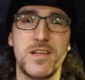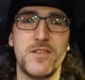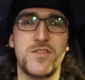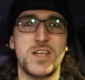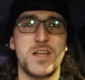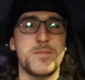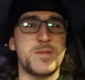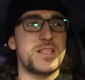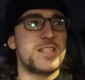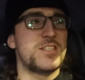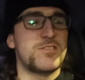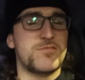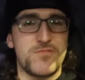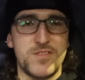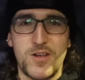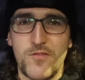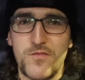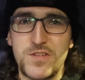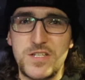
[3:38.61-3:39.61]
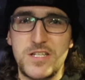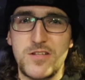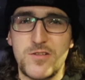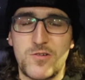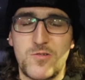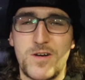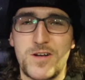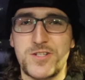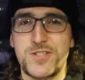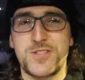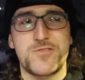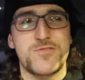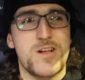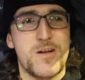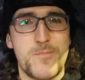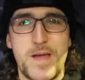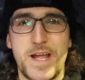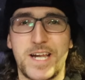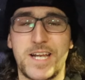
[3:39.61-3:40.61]
If you give me these vanilla questions, they're
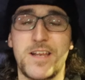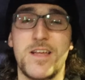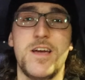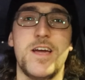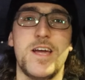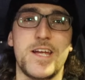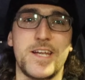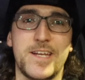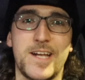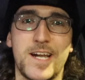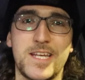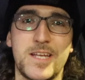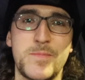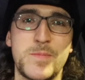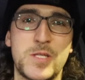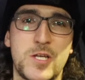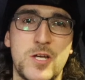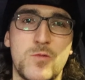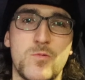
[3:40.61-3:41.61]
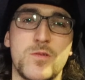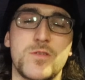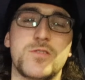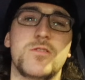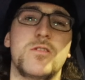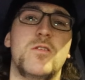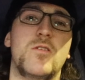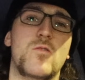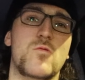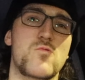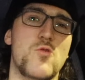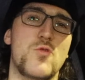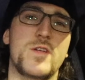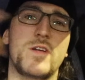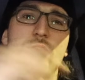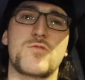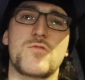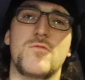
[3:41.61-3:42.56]
not making it. You got to give me the good ones. Roll the intro.